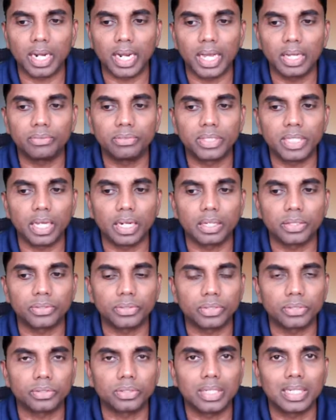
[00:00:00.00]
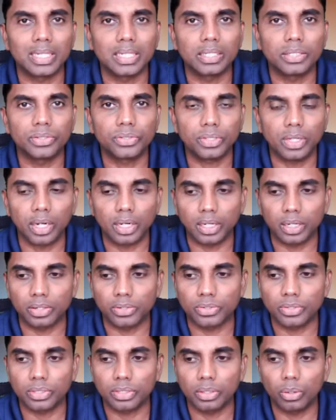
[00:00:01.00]
life challenges,
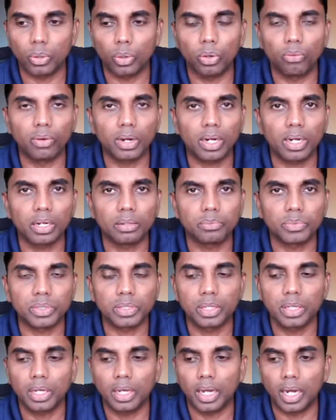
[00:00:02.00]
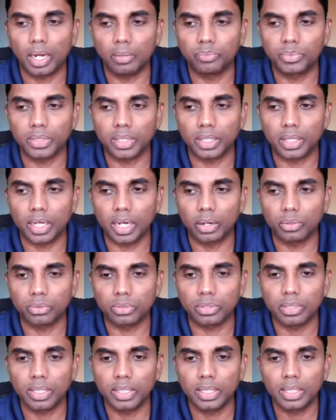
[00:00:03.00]
struggles, overcomes, ups and
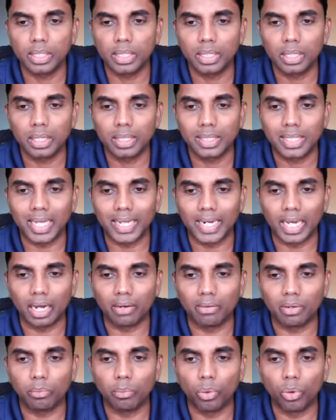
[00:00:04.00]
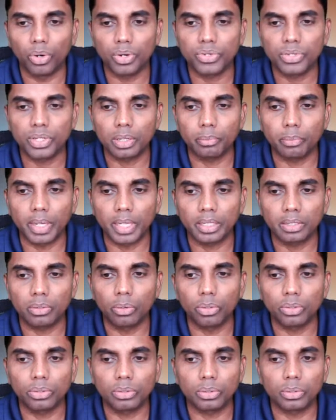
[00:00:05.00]
downs that our boys and men
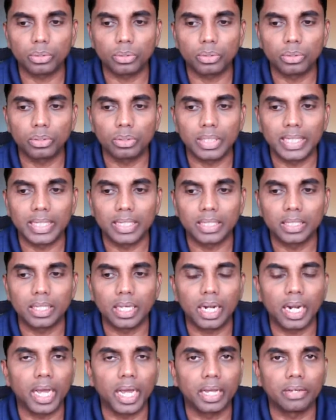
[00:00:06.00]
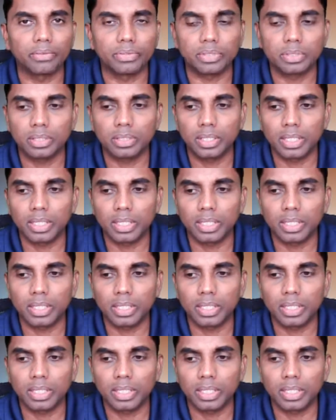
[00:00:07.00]
go through in their lives.